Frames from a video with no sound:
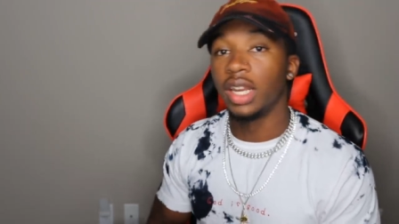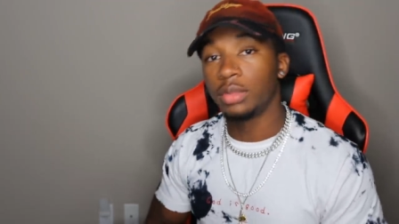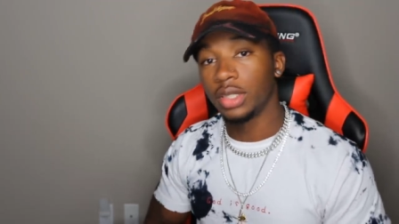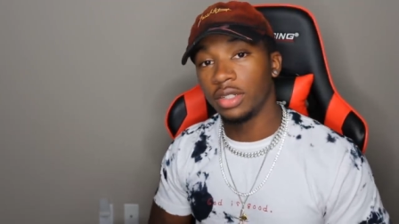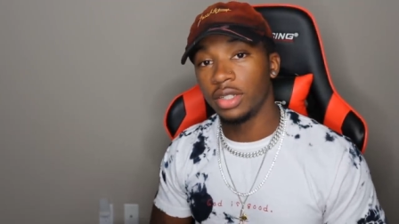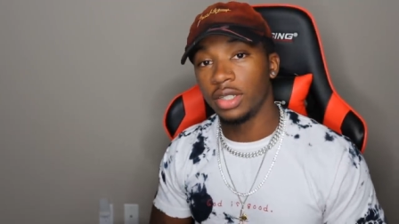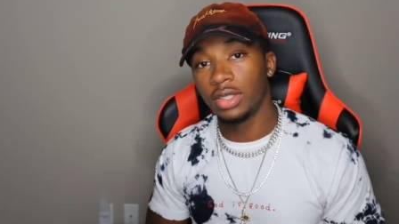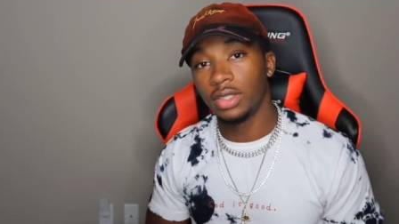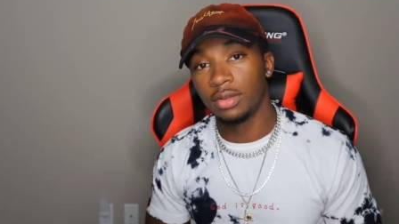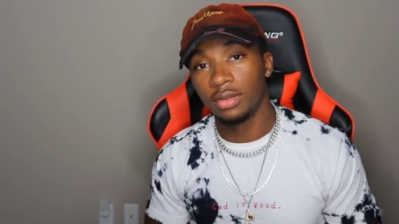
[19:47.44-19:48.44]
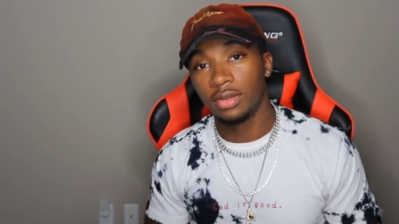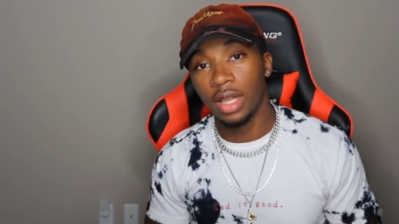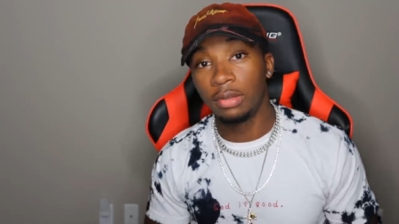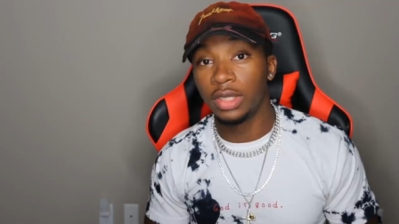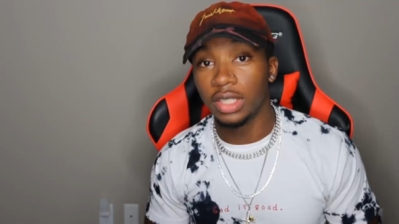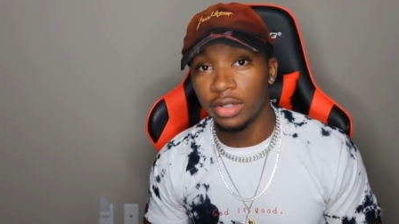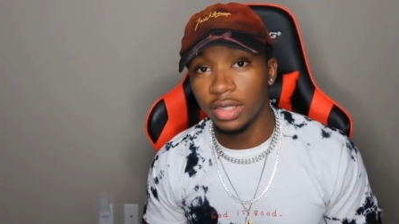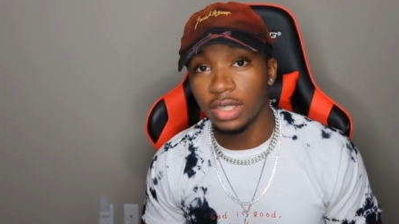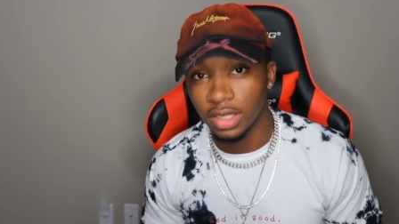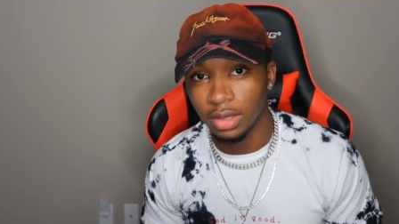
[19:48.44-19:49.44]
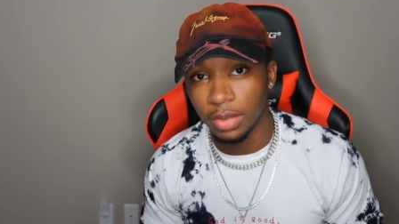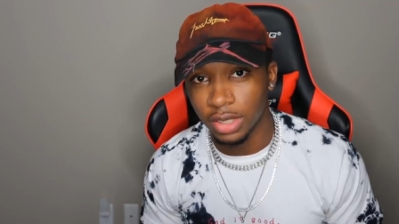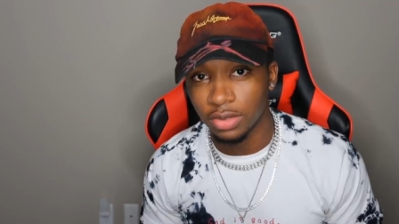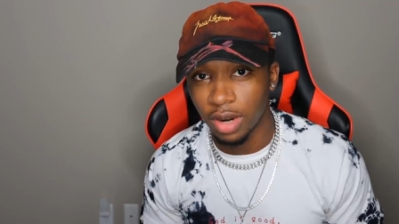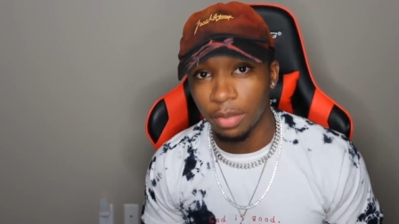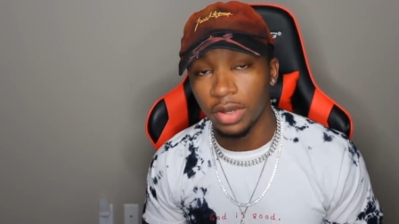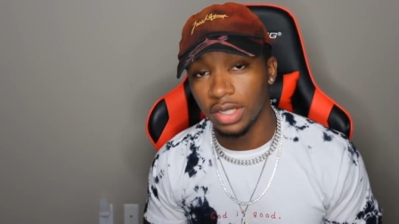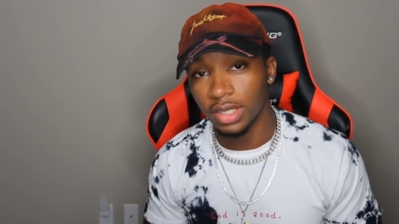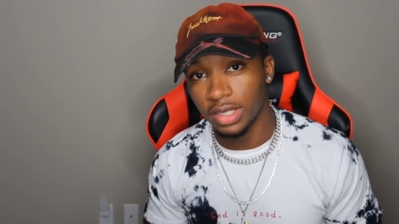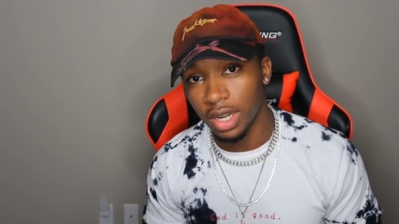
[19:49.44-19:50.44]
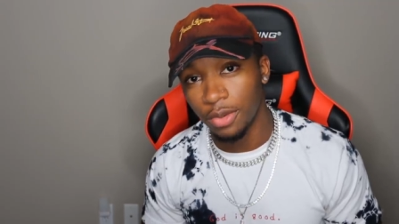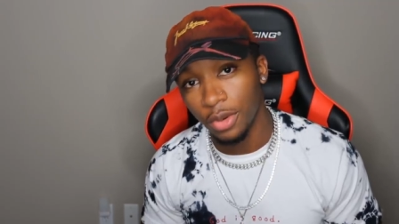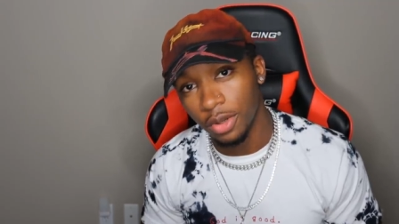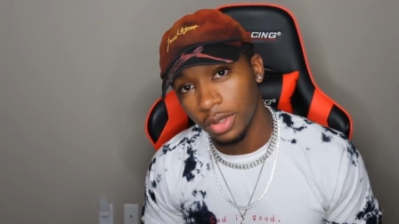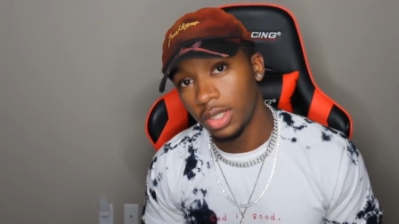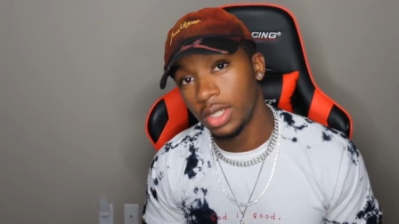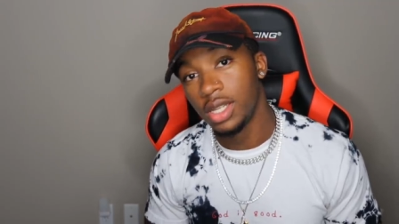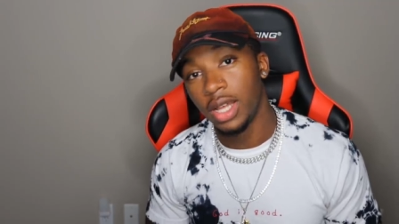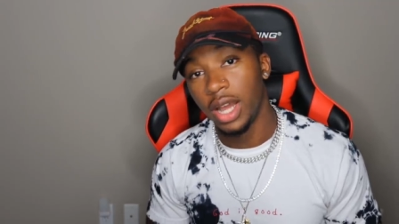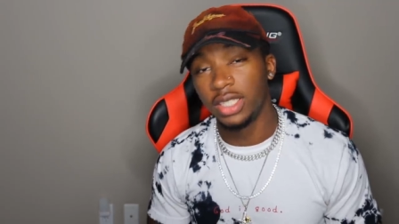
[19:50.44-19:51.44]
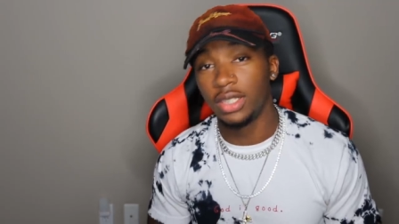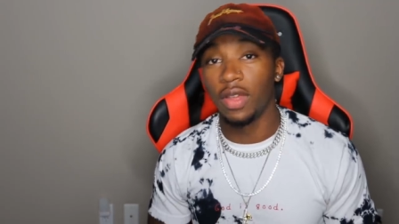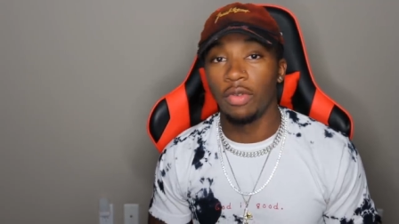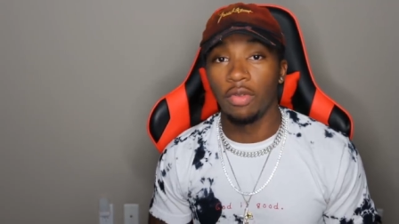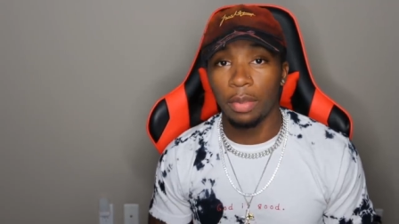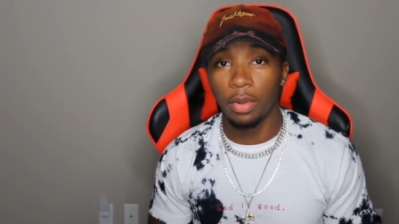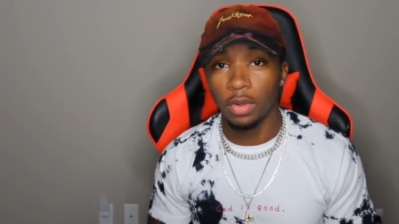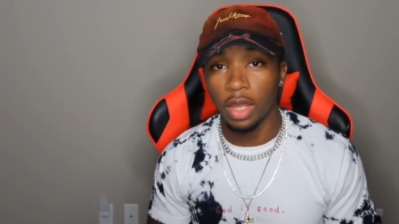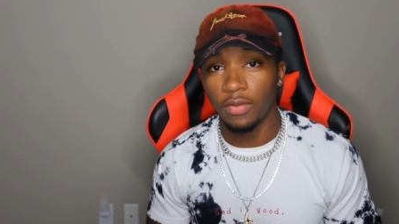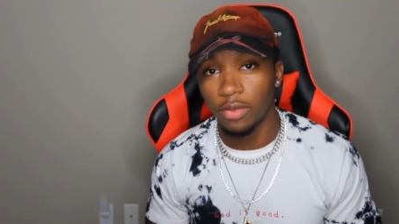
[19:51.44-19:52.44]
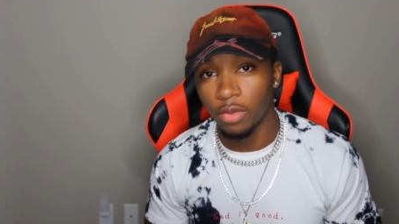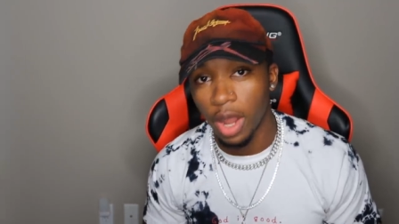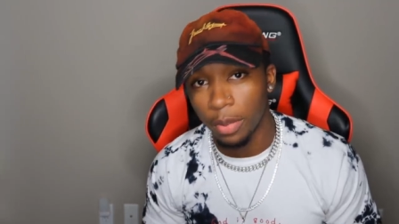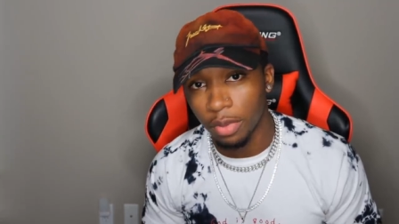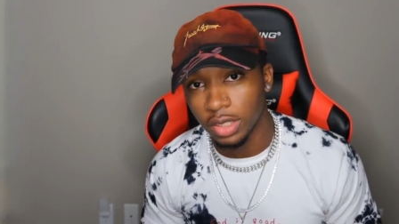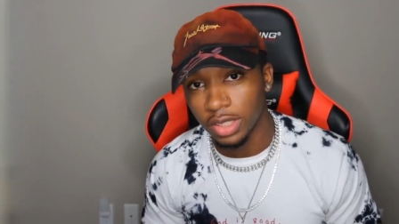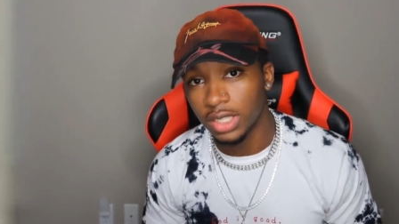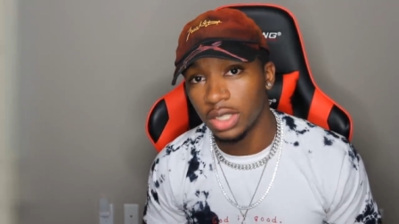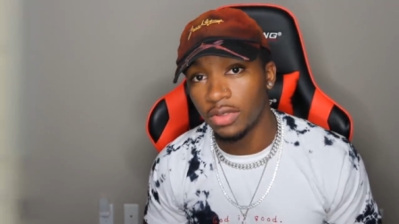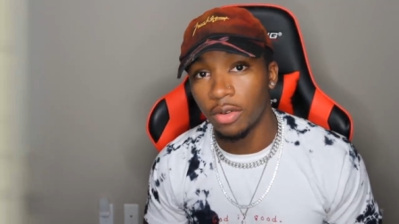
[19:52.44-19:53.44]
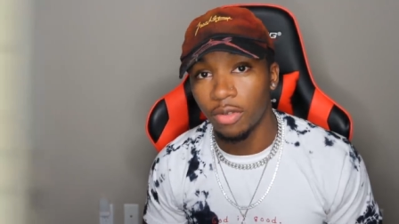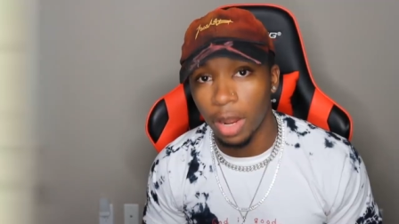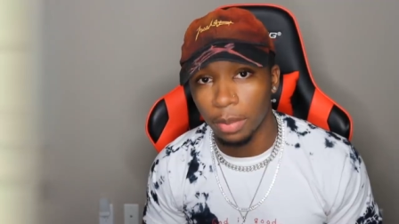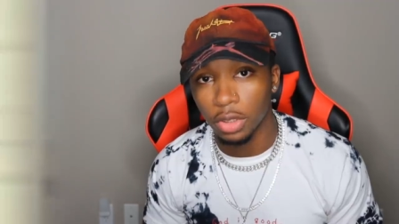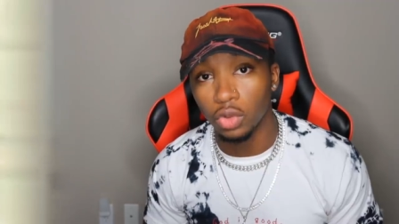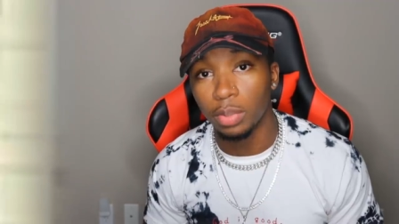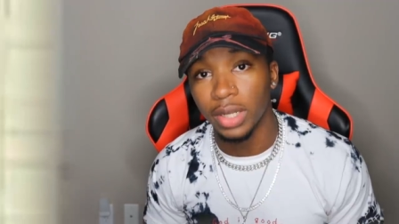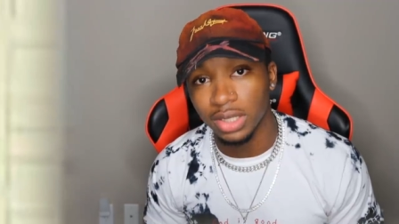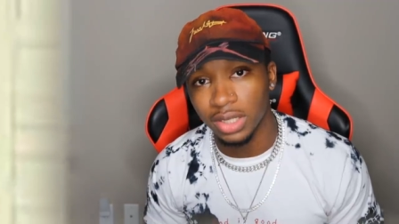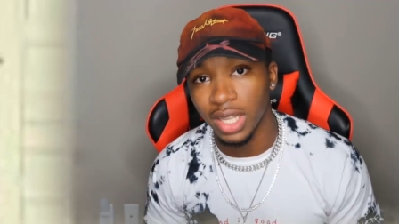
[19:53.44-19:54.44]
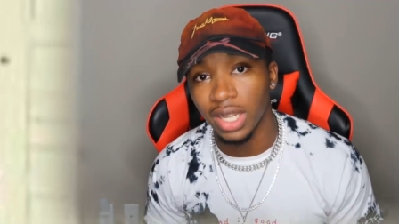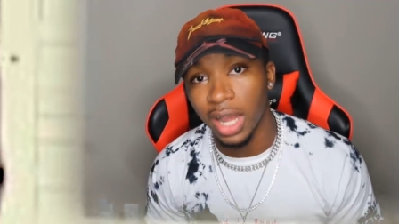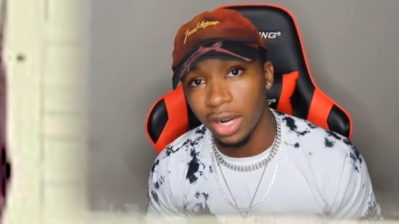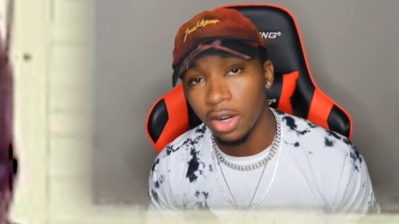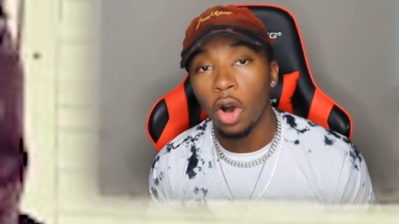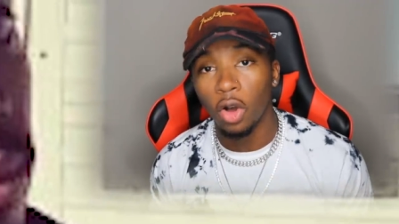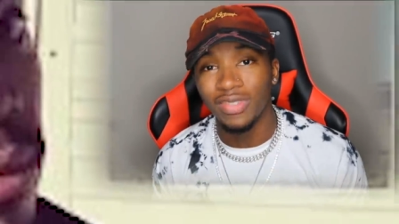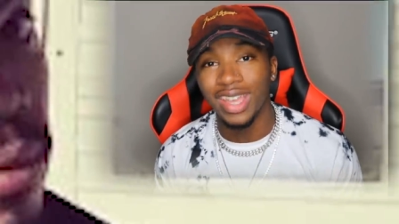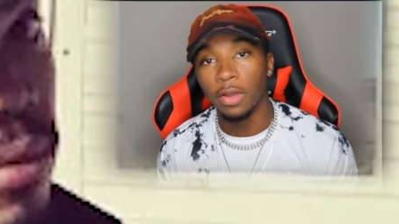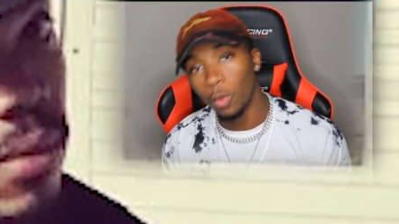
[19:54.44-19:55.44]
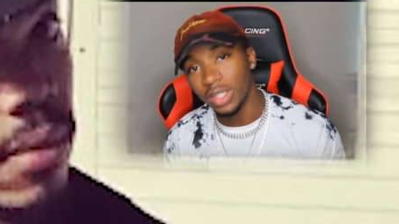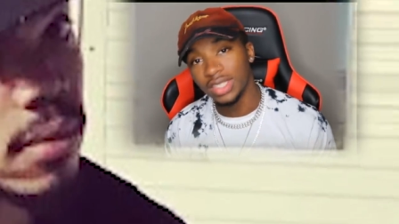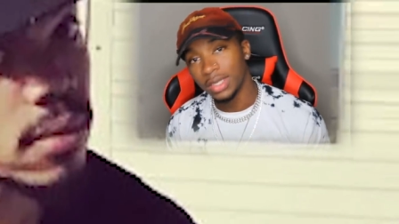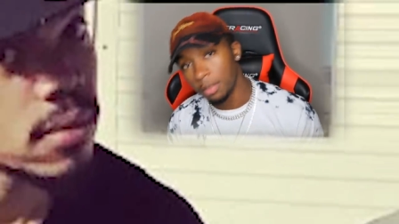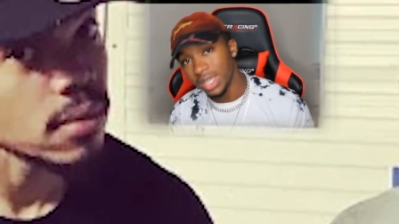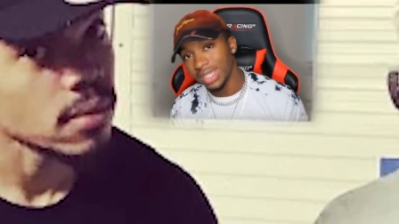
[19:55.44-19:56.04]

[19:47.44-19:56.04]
I'm serious. I'm seriously the best rapper in the entire world. Ask your favorite rapper who their favorite rapper is. Ask your favorite rapper whose picture they got on they want to be